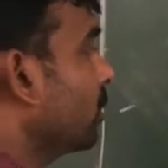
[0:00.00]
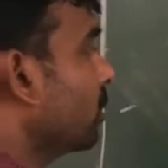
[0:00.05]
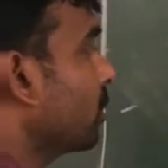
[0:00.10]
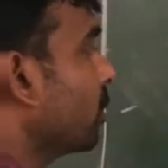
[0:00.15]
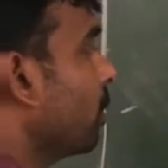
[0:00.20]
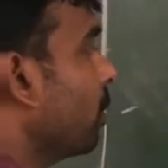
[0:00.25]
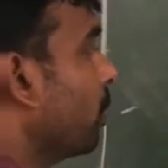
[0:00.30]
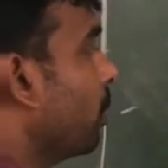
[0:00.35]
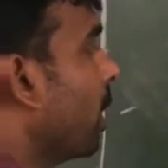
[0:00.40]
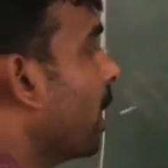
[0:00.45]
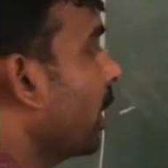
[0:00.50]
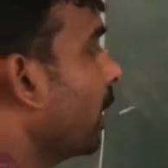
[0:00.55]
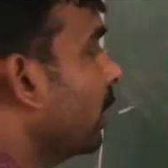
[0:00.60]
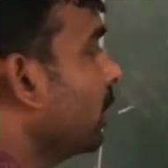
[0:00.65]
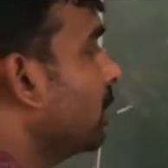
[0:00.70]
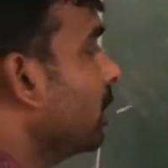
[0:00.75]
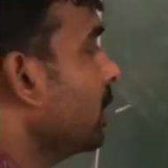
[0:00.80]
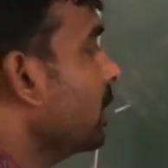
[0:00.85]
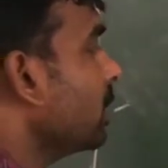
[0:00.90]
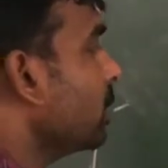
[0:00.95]
So by
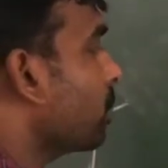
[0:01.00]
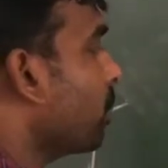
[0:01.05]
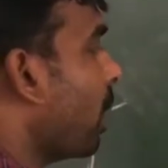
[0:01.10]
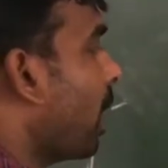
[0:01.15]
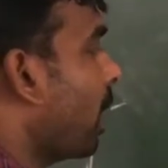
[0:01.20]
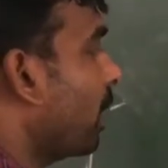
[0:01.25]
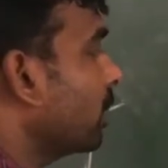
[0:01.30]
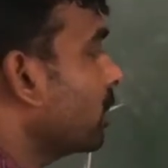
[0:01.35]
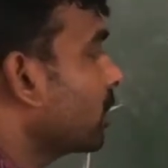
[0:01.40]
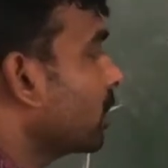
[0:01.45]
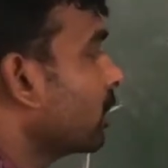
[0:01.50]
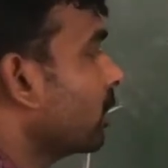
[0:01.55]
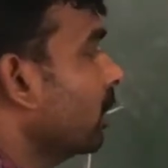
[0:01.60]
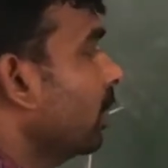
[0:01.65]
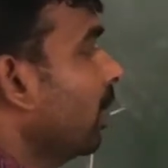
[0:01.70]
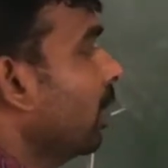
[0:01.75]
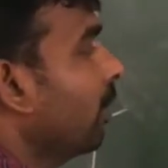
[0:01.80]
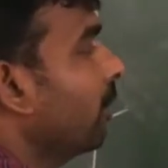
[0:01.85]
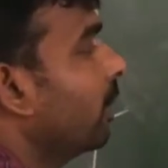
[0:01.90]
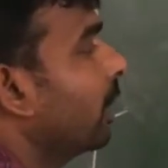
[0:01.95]
these parts
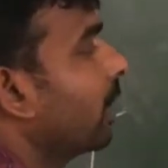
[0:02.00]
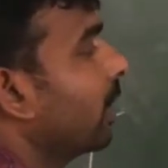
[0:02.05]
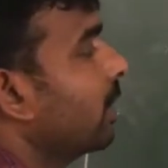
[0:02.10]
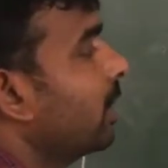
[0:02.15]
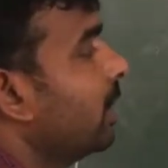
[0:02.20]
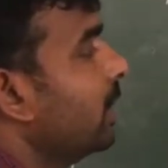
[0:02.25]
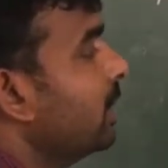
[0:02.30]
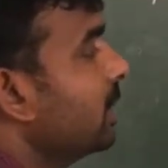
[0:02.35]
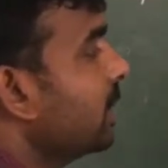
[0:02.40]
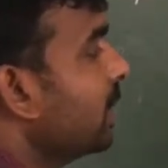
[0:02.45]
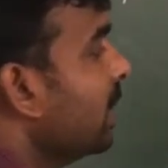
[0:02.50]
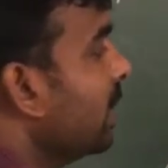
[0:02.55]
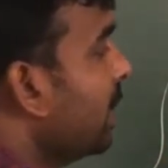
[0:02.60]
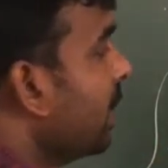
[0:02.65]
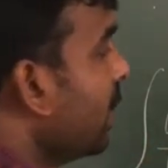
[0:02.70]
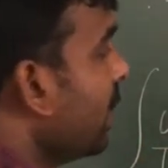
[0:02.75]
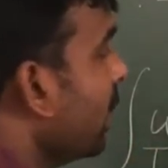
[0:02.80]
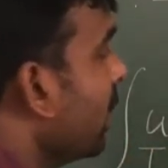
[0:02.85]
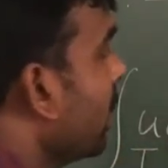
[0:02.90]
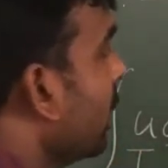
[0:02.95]
we can
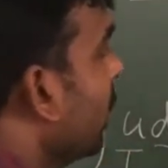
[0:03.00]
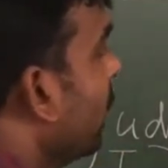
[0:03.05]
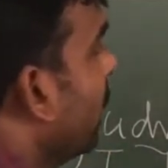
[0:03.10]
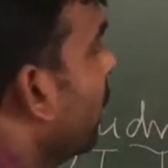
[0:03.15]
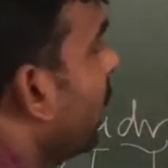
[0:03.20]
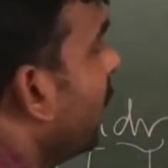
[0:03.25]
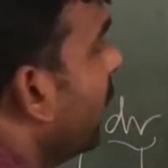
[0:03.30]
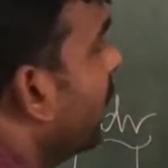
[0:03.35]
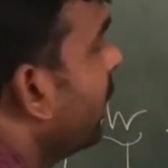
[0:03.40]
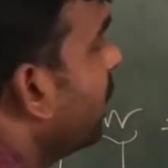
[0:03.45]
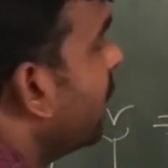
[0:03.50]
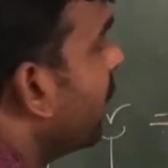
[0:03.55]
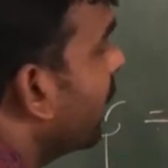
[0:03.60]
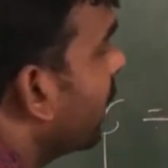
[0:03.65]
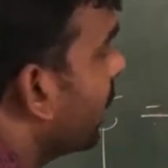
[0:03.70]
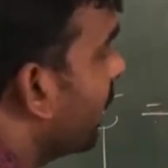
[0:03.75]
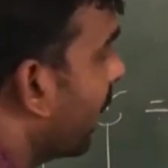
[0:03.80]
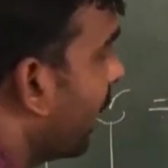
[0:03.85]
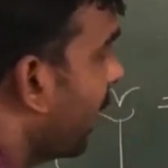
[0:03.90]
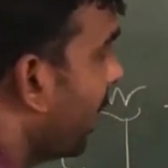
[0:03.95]
easily
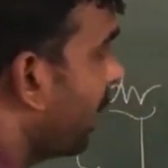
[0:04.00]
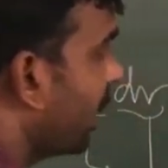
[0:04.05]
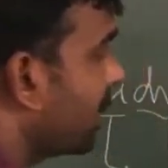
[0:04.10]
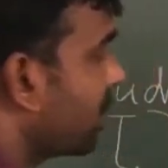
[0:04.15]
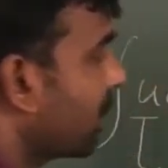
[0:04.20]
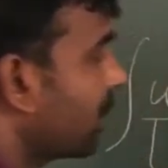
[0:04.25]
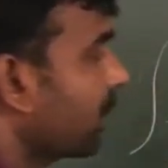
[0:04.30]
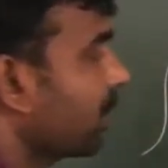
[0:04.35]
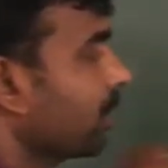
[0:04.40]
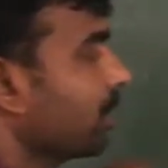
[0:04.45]
integrate